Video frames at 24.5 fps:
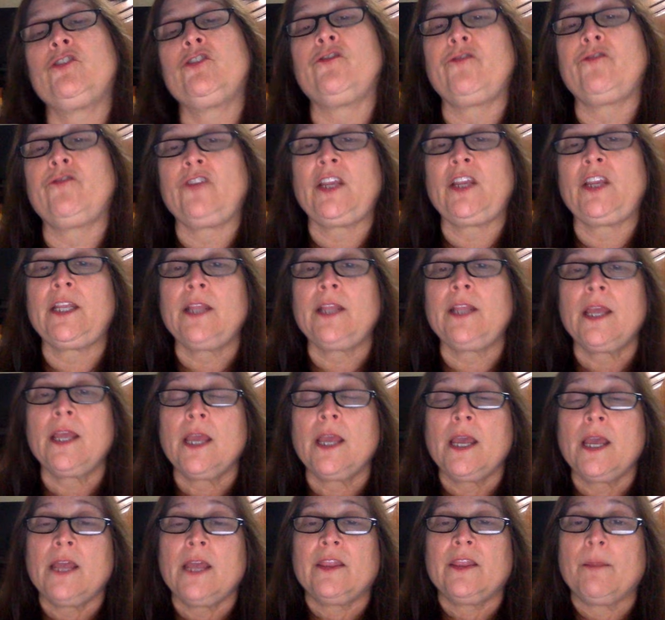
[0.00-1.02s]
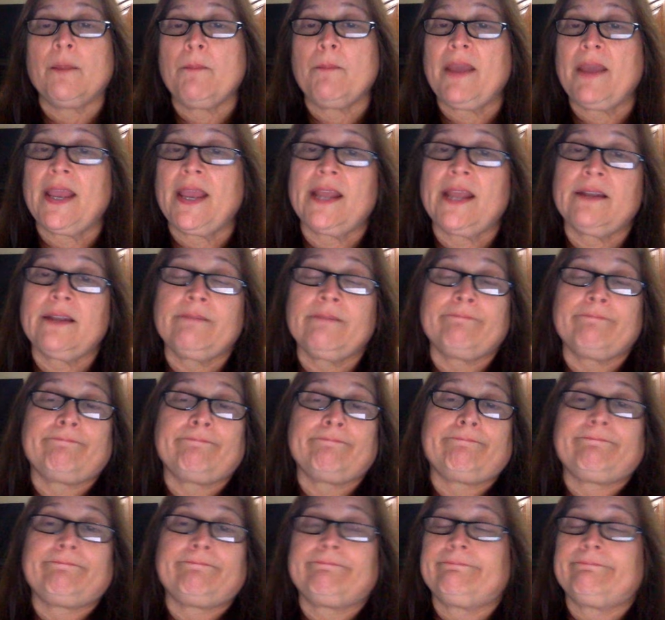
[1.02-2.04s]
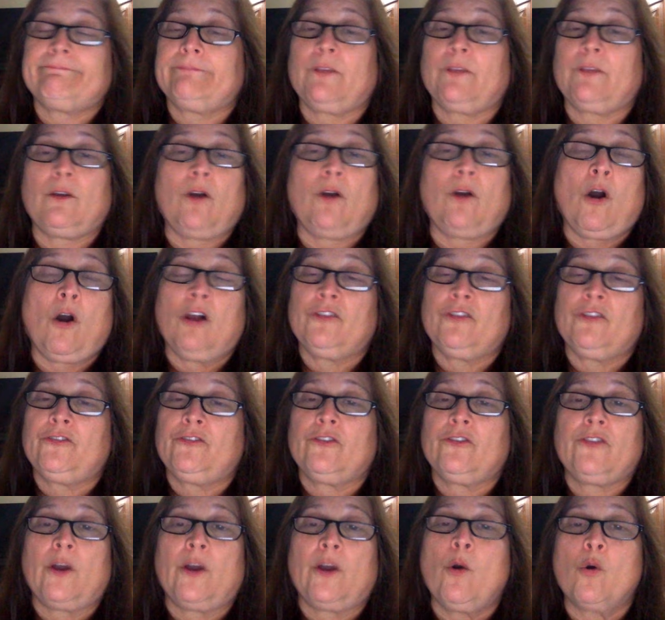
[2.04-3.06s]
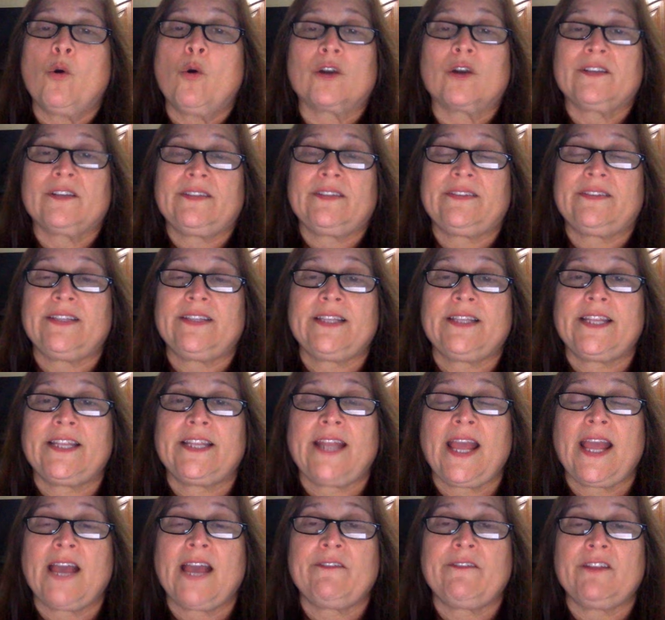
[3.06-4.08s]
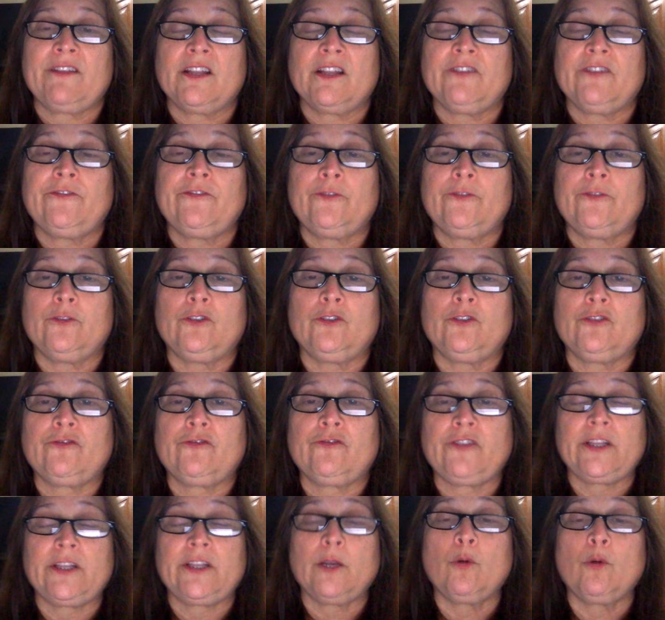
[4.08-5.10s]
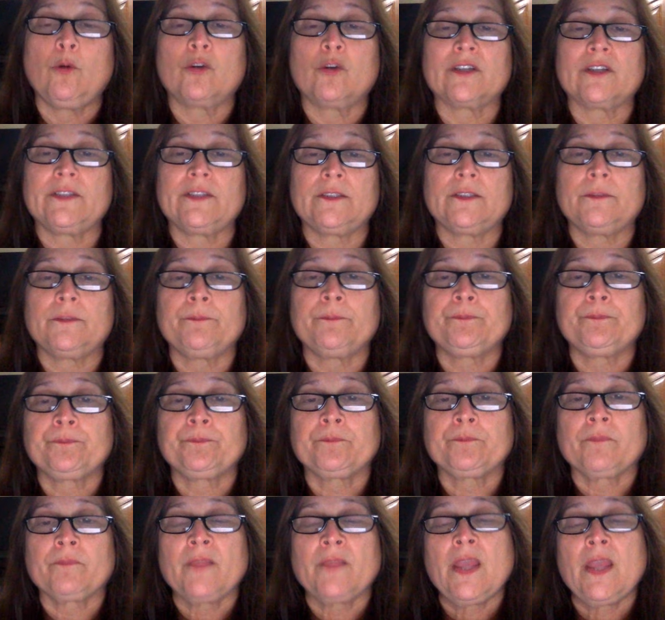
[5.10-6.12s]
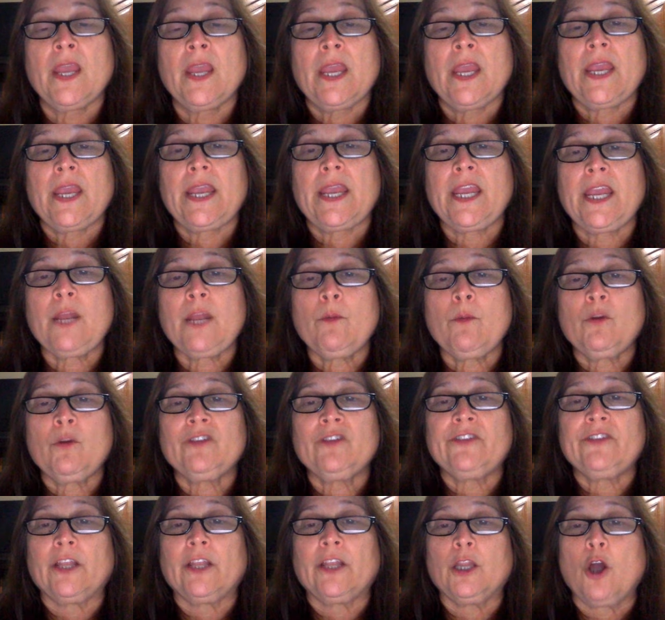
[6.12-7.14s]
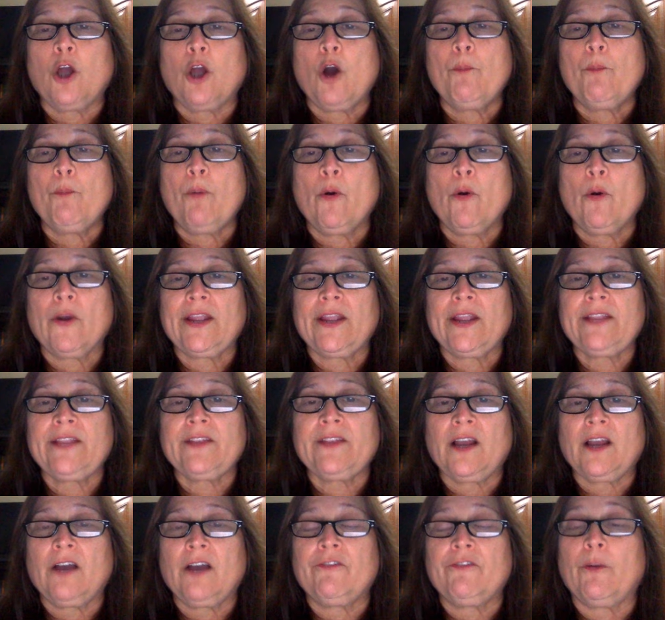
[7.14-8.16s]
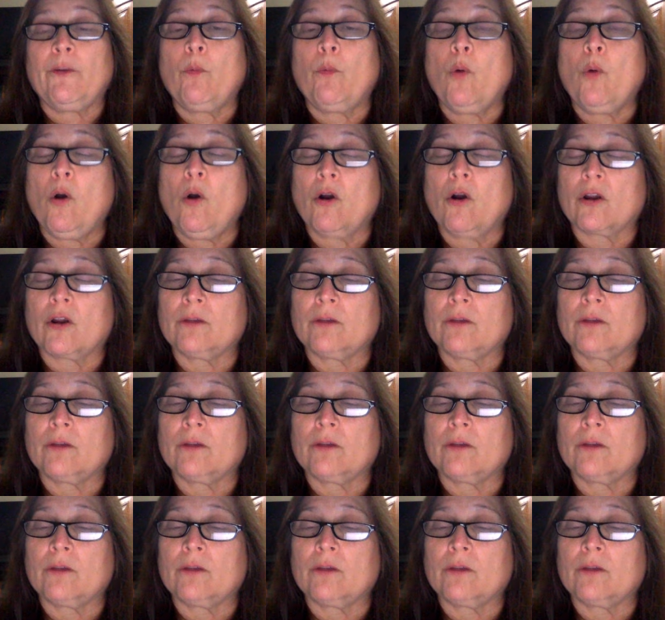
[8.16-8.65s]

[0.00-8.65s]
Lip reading: feed the men, also the horses. They didn't have enough food to feed the horses. It was the low point of the war.